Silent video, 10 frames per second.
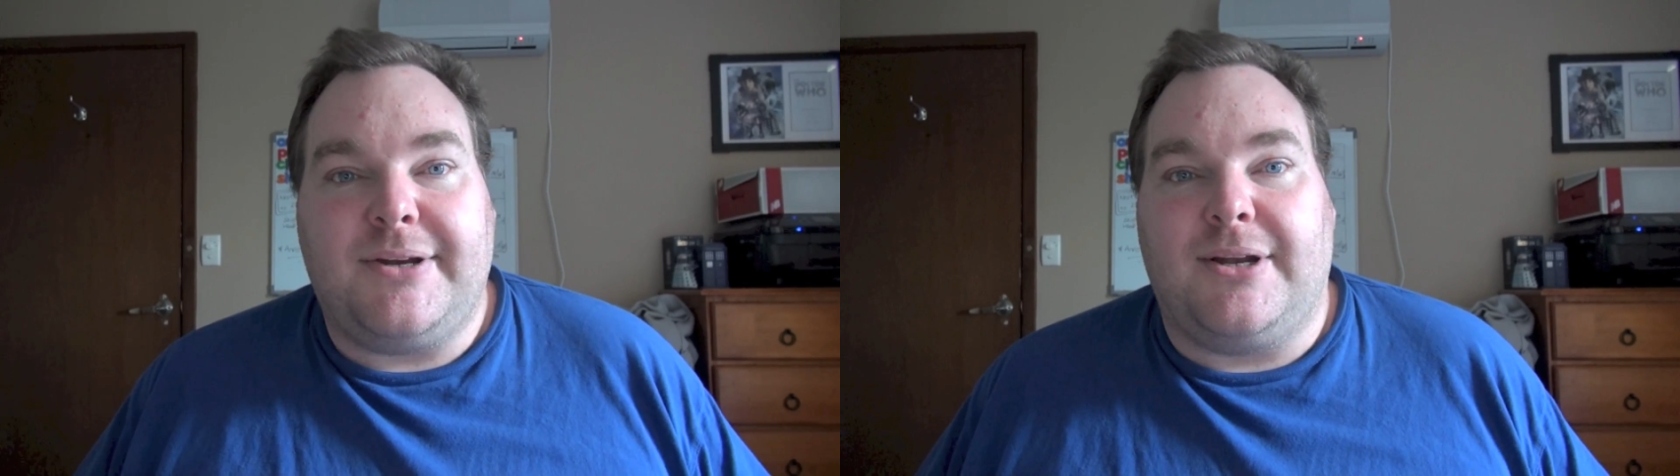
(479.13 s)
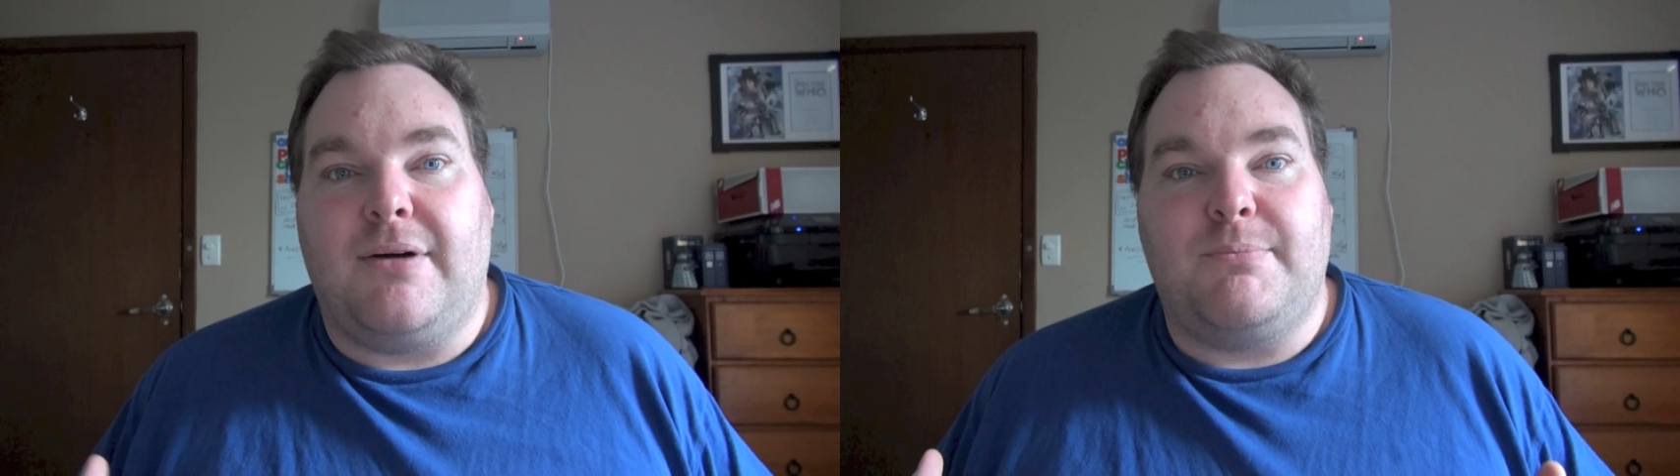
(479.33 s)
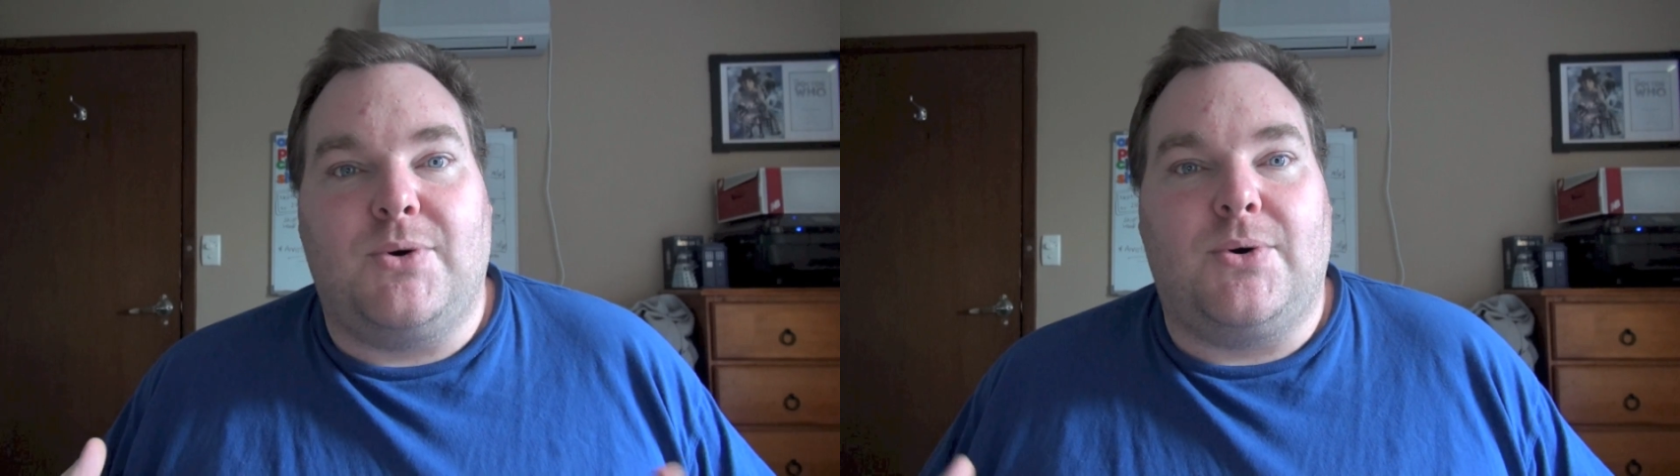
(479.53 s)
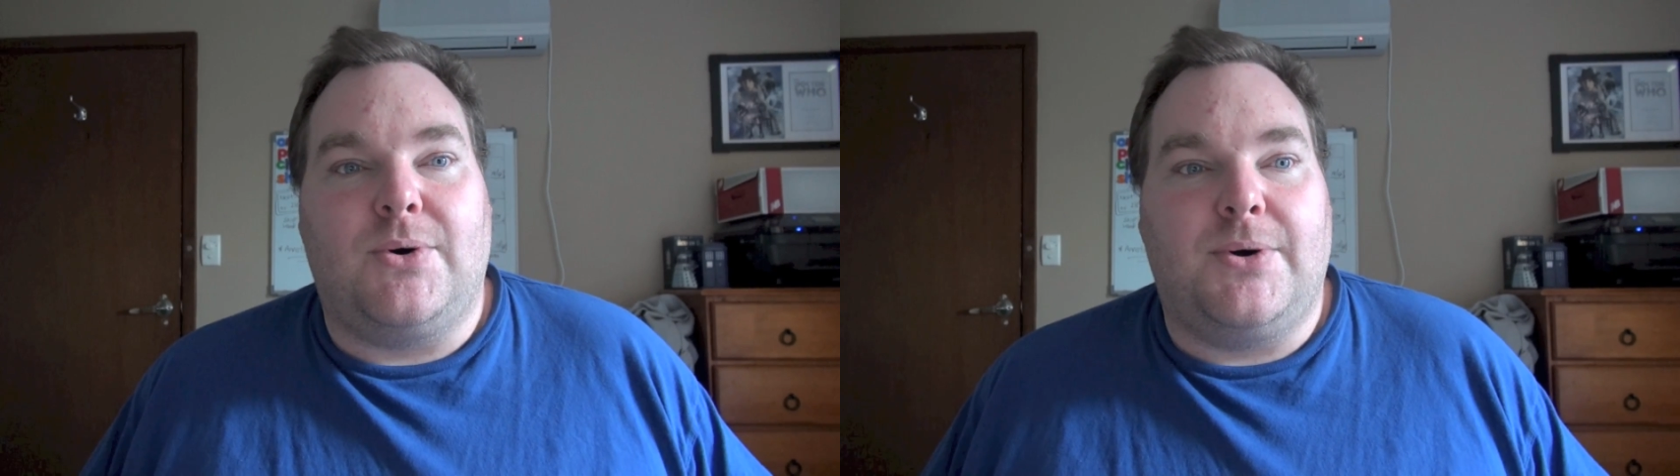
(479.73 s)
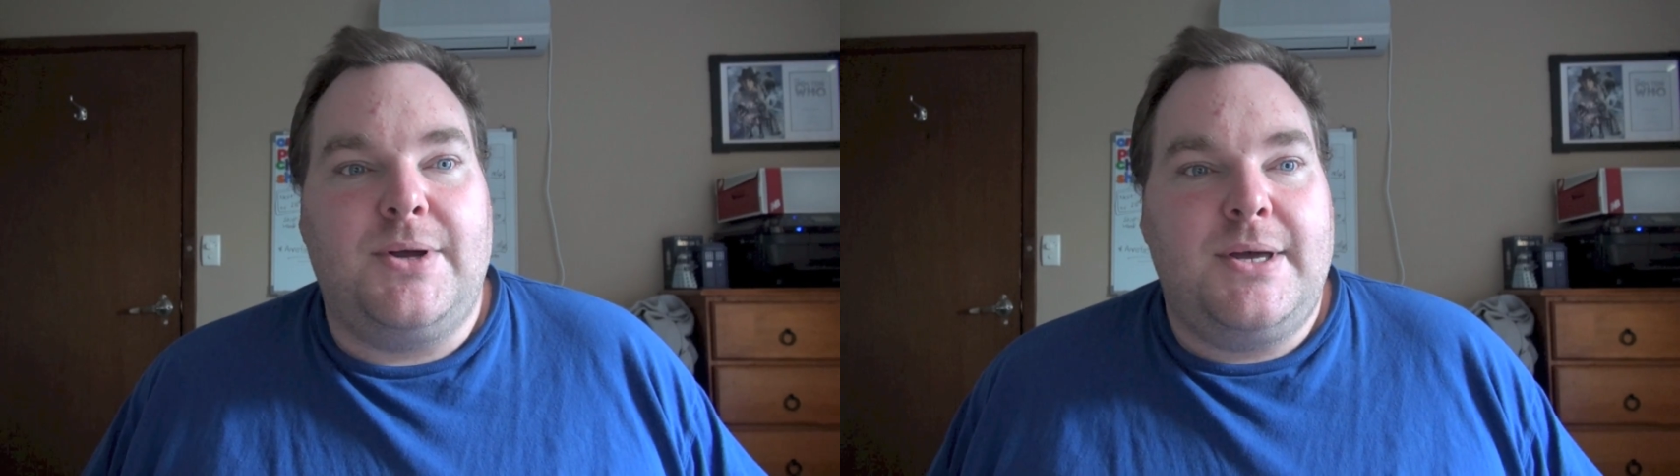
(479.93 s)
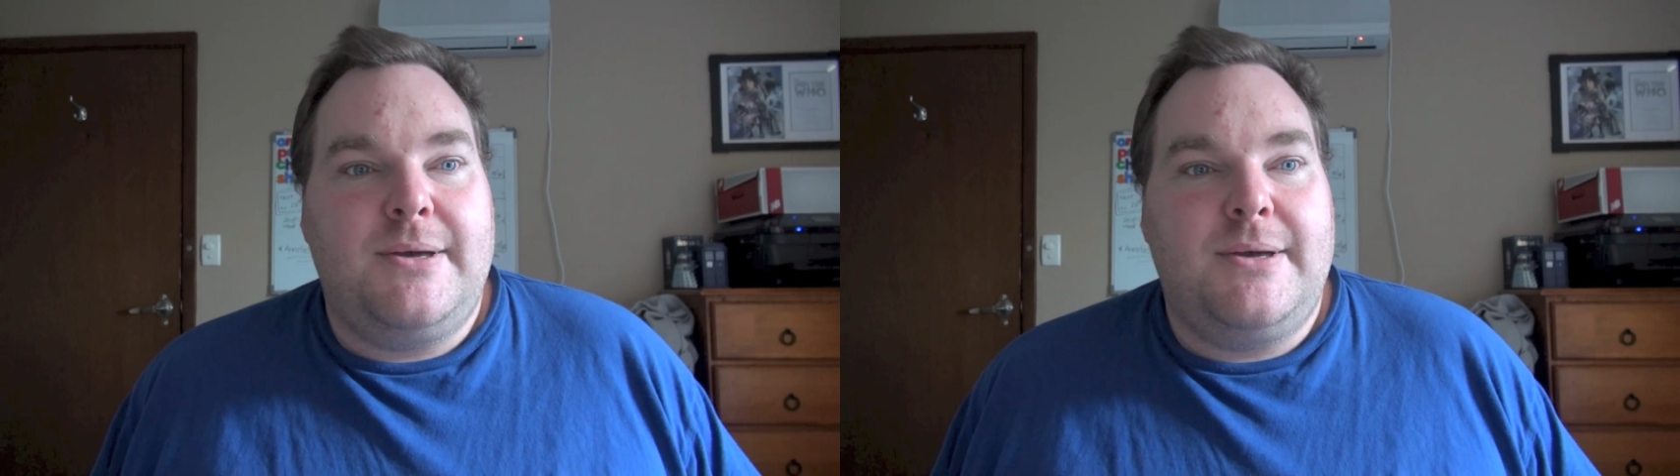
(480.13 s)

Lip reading: a lot more